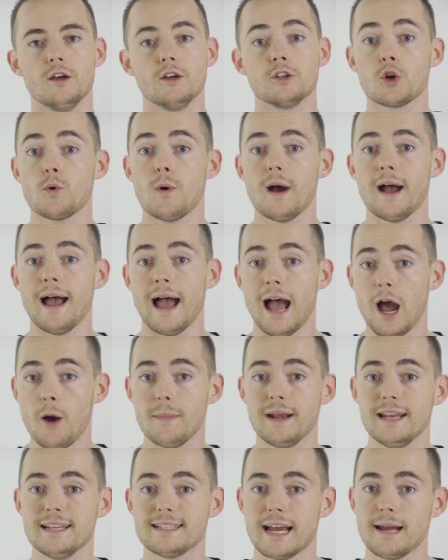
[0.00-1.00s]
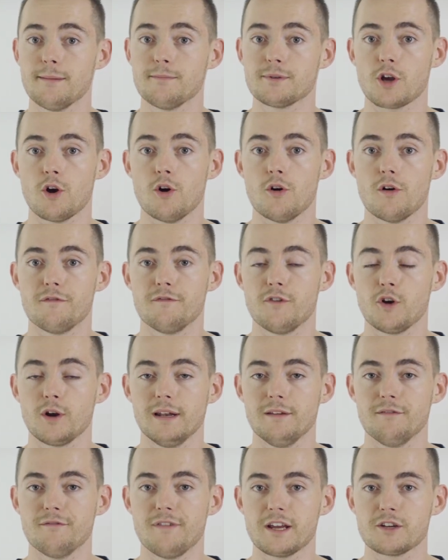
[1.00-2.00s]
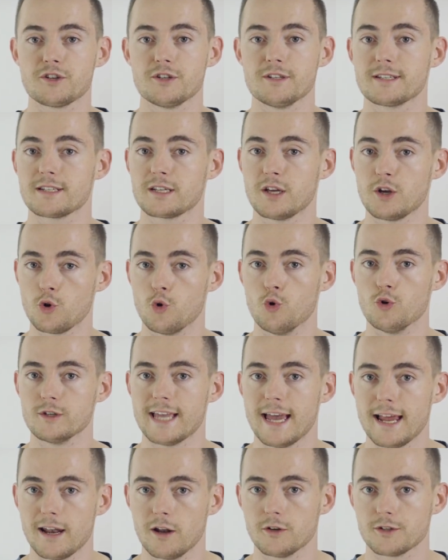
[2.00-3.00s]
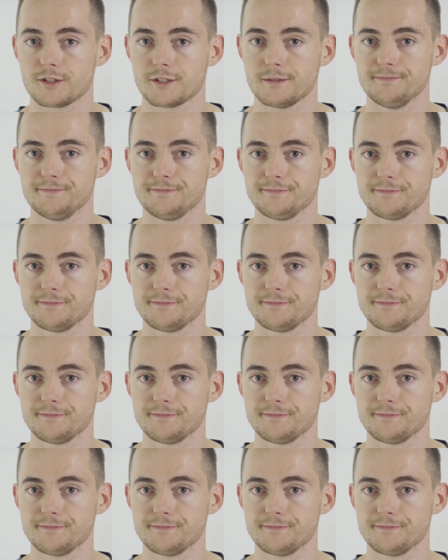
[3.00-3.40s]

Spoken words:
So, how many types of fungal infections can cause hair loss?